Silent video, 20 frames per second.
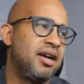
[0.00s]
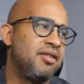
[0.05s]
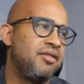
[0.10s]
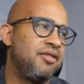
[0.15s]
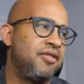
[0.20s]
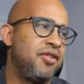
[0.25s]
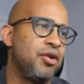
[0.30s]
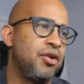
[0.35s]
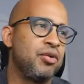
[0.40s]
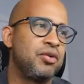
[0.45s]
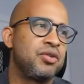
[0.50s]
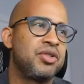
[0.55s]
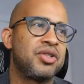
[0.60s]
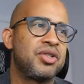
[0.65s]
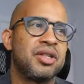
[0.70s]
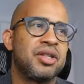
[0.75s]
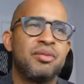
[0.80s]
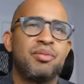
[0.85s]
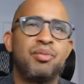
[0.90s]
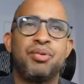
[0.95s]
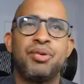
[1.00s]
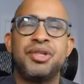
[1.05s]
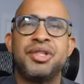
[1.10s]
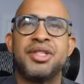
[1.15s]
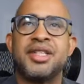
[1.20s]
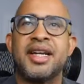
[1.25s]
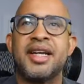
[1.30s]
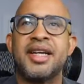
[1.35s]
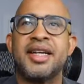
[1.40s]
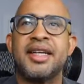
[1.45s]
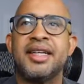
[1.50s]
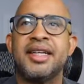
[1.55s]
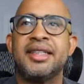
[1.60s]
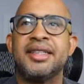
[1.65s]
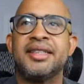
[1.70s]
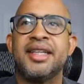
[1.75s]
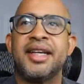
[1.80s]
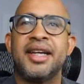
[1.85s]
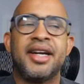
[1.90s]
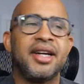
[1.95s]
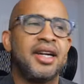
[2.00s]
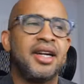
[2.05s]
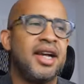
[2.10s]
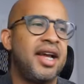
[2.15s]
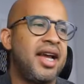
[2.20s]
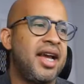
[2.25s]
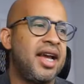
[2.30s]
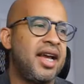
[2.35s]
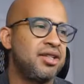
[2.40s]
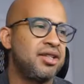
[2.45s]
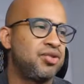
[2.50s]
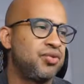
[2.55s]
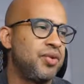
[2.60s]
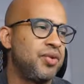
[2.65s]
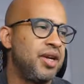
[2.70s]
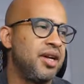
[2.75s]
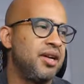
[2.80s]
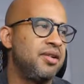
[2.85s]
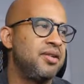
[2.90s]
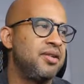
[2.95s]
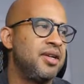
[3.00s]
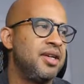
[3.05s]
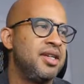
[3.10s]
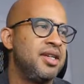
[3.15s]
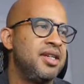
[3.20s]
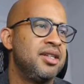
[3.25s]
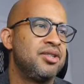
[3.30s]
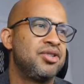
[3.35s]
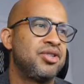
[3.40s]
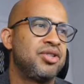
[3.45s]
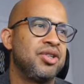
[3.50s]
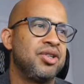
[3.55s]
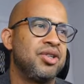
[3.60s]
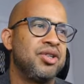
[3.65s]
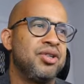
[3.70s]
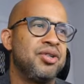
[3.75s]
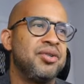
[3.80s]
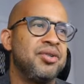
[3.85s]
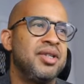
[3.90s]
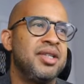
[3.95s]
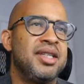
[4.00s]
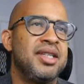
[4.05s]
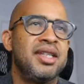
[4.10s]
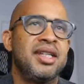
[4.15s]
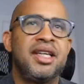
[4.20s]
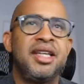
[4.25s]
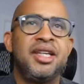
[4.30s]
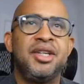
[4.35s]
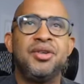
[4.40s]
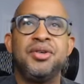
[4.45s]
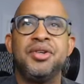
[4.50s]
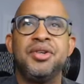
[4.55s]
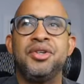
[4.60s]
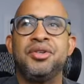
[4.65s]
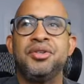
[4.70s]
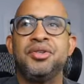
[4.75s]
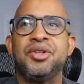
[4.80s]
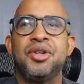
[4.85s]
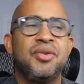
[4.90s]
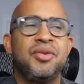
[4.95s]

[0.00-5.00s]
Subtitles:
folks presenting there as well. So you don't